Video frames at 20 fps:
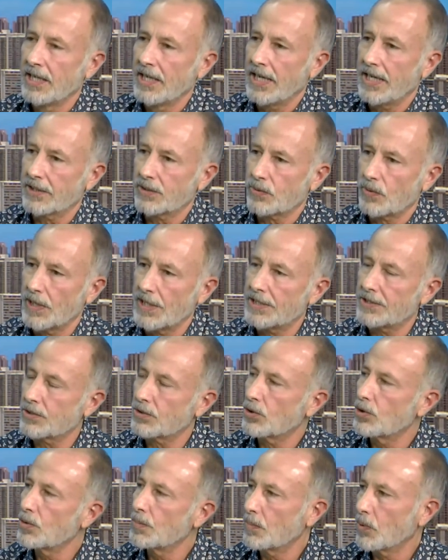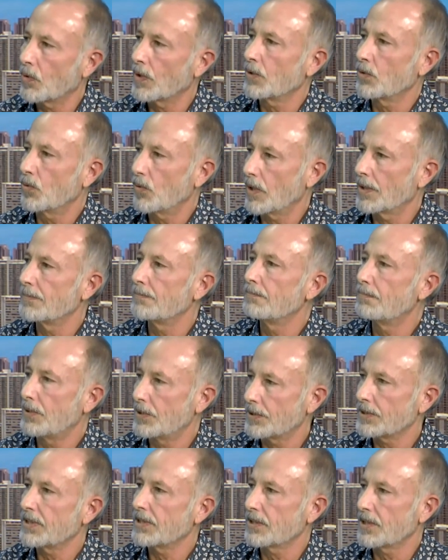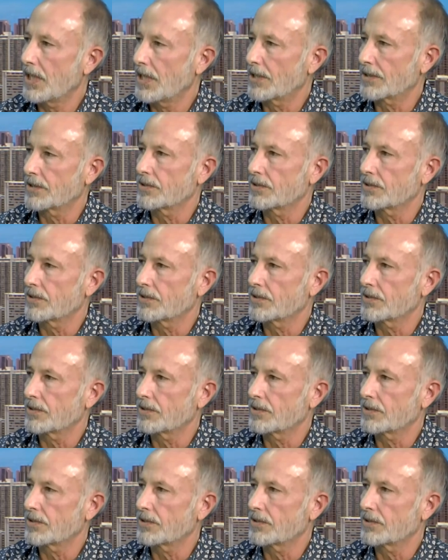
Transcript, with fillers: has raised $2.1 billion